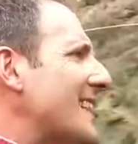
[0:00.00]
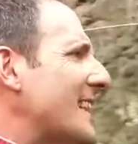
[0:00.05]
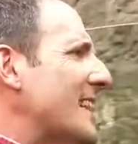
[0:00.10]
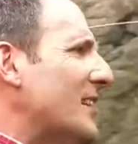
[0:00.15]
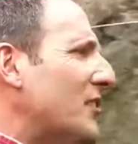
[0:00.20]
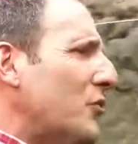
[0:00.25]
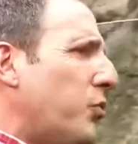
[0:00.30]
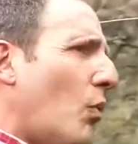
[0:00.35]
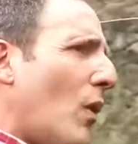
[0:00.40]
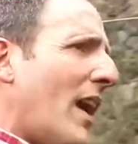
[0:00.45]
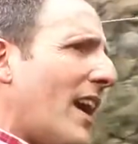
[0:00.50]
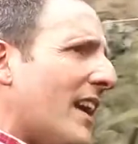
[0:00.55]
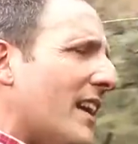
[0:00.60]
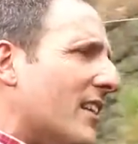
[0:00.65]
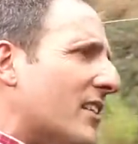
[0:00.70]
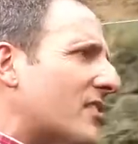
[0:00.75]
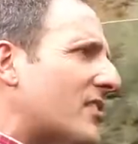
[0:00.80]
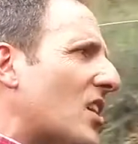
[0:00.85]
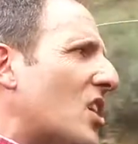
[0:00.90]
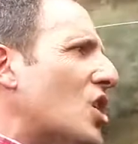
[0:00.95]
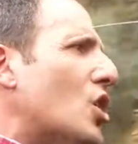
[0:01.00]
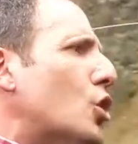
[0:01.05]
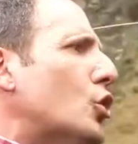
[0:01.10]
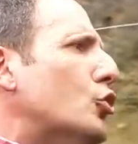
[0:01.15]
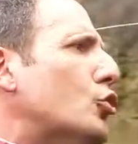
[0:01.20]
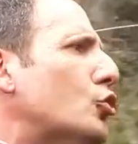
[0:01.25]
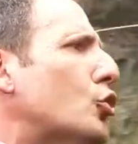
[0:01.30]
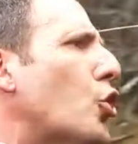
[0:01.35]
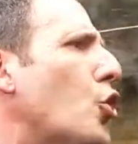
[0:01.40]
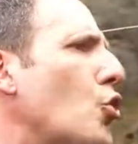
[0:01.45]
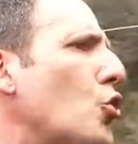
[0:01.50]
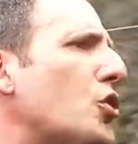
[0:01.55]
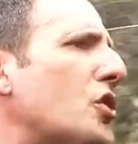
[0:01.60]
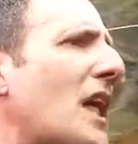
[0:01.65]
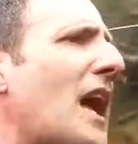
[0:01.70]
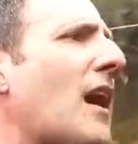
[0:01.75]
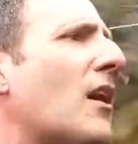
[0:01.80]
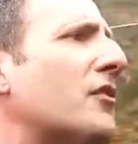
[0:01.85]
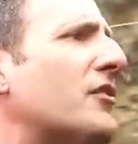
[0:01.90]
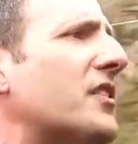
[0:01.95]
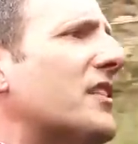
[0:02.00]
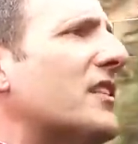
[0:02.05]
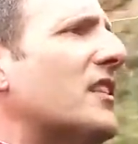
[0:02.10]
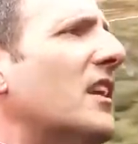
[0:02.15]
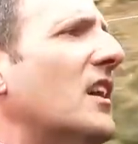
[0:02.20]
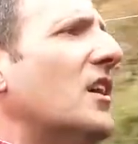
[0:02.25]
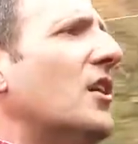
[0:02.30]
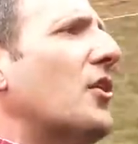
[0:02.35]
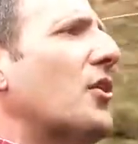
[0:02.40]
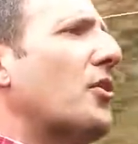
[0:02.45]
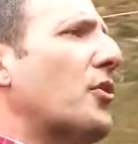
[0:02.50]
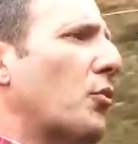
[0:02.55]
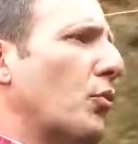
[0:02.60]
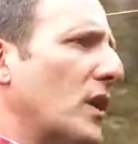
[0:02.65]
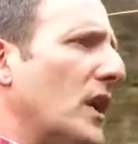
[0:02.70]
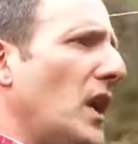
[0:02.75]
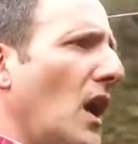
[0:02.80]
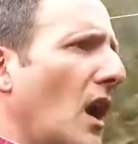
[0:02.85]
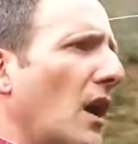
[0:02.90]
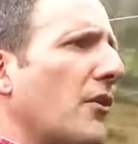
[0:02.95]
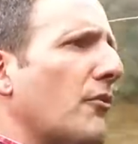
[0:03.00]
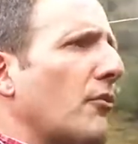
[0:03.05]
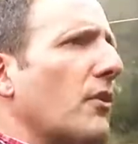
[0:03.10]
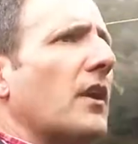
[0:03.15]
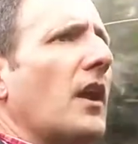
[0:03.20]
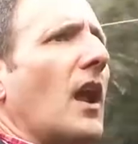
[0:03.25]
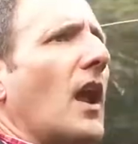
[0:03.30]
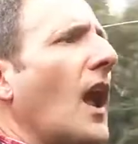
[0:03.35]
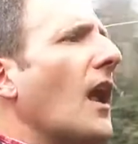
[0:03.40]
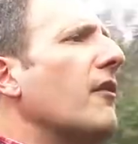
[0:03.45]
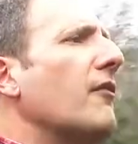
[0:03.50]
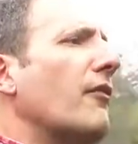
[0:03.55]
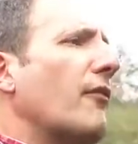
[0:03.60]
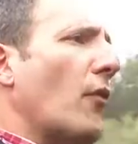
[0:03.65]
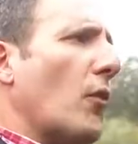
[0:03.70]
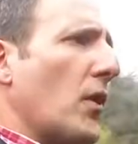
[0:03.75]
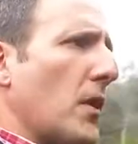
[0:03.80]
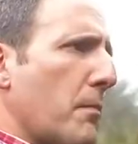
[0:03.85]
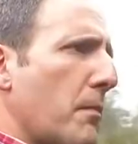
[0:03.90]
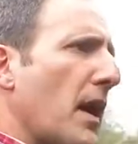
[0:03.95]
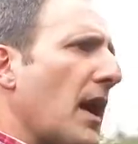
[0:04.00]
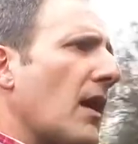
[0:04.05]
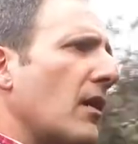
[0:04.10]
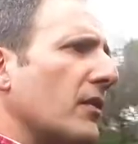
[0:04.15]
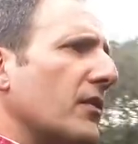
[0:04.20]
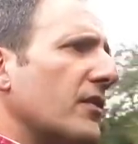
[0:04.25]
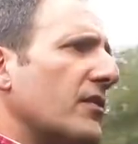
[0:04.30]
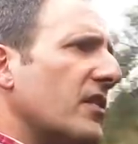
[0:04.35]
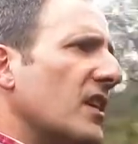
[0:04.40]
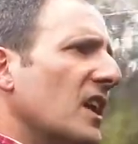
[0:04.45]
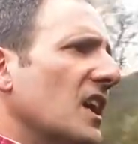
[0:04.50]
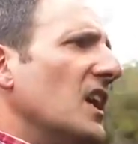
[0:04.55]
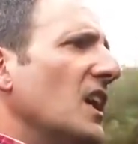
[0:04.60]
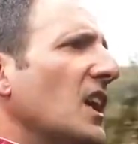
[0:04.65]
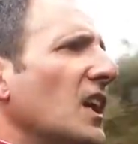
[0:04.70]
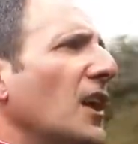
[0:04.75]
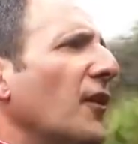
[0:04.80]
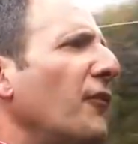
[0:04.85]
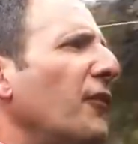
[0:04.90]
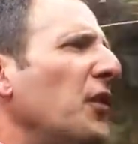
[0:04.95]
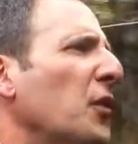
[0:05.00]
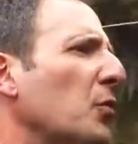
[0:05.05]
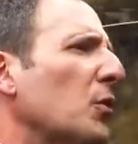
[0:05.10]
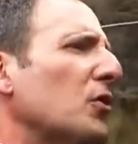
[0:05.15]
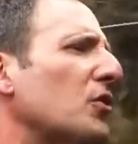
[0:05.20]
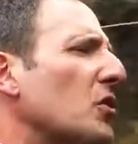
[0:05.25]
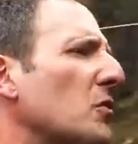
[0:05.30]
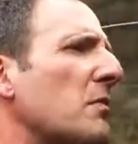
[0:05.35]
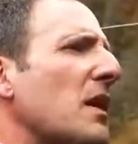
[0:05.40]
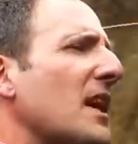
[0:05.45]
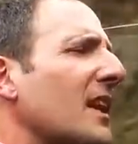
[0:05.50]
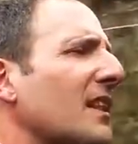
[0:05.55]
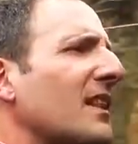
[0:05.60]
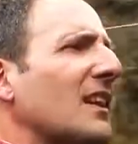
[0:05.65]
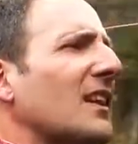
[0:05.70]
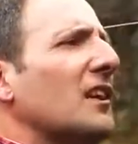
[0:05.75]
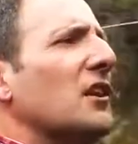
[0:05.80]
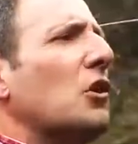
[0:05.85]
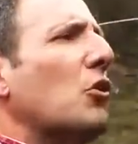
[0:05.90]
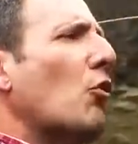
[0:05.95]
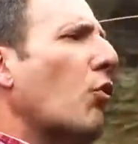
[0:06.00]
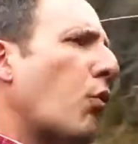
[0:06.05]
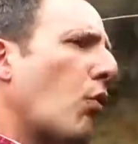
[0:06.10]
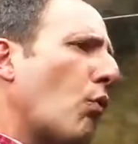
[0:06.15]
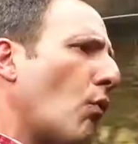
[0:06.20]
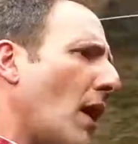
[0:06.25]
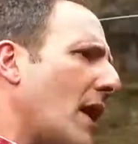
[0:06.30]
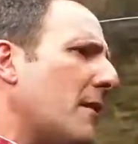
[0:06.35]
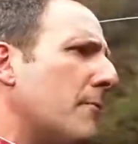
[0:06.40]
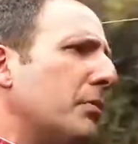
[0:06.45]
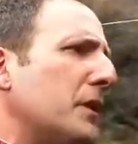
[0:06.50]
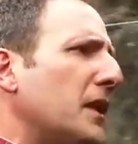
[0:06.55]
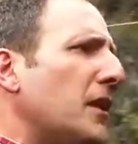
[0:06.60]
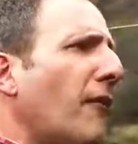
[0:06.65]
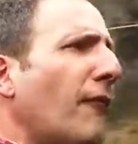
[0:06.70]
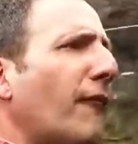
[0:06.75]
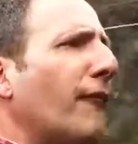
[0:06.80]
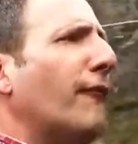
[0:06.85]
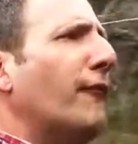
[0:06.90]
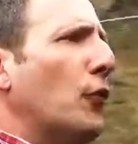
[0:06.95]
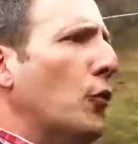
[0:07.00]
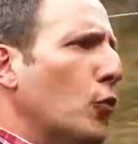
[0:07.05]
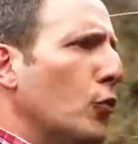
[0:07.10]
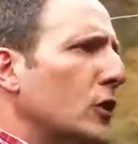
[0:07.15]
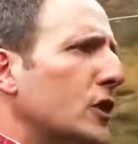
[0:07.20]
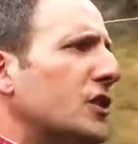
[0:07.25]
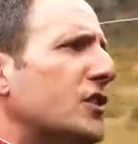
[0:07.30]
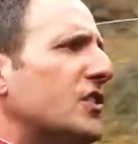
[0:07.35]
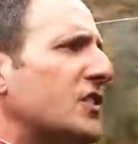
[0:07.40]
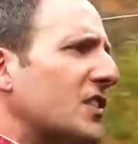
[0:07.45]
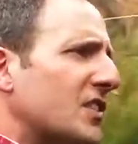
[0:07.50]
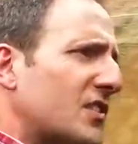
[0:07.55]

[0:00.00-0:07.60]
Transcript: This weighs 2,340 pounds. If you were to make the incredibly foolish